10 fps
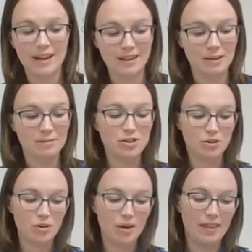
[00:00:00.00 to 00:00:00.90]
And let me
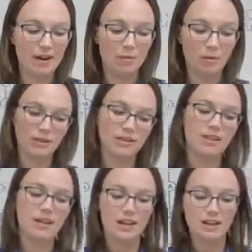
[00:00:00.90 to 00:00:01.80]
show you how that
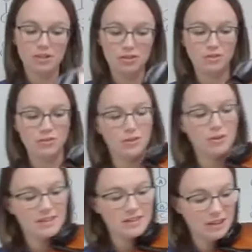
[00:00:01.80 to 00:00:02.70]
works. You
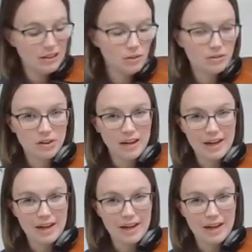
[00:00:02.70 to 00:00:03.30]
notice that the notes are